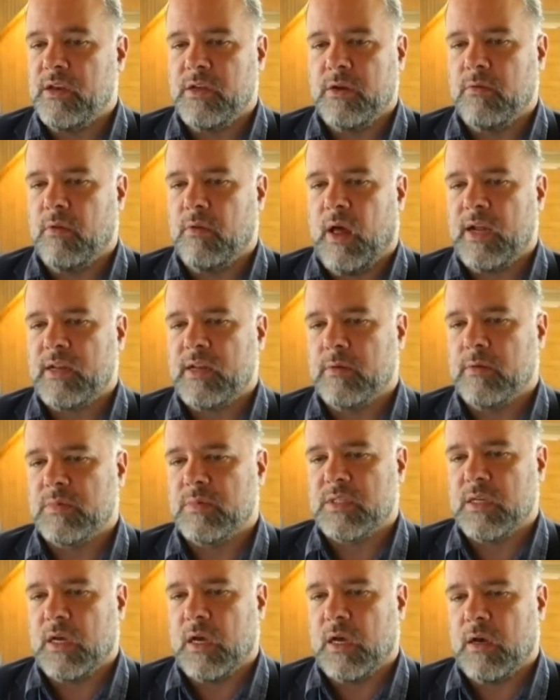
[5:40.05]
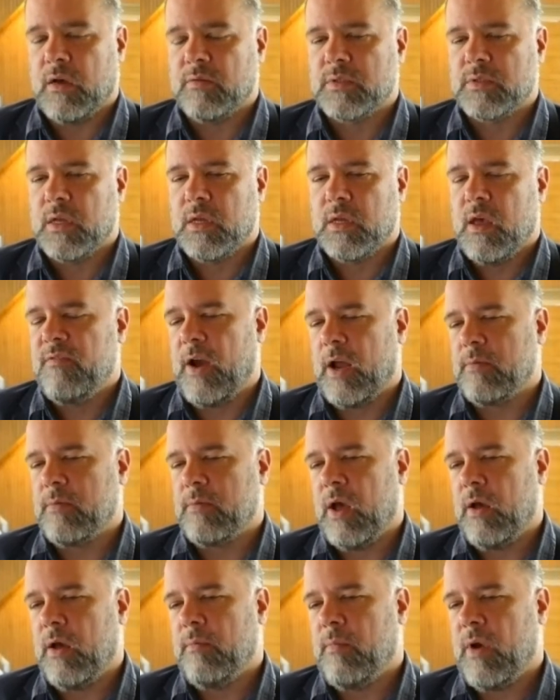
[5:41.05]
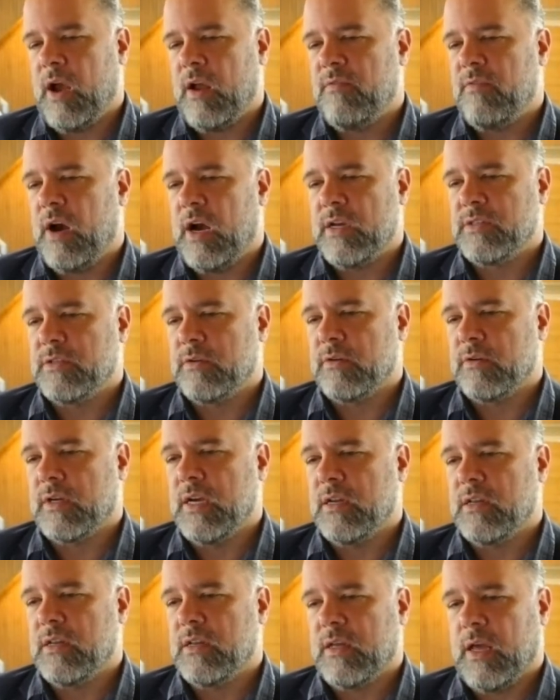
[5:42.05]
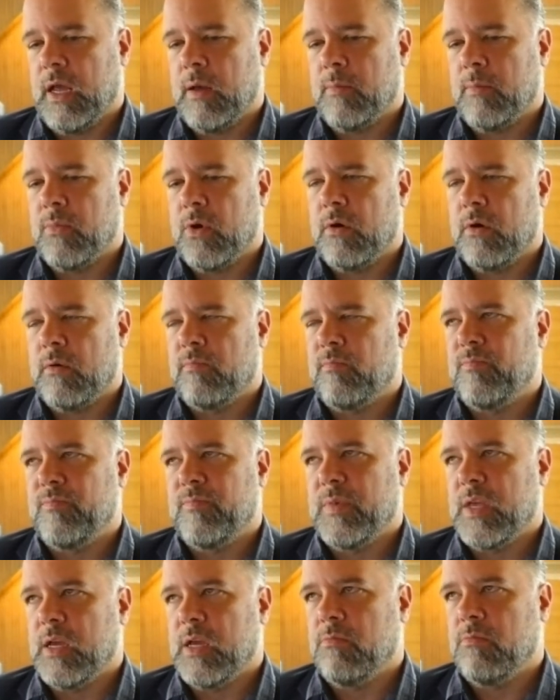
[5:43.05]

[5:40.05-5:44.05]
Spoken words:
They do like themselves. In fact, my advisor, Keith Campbell,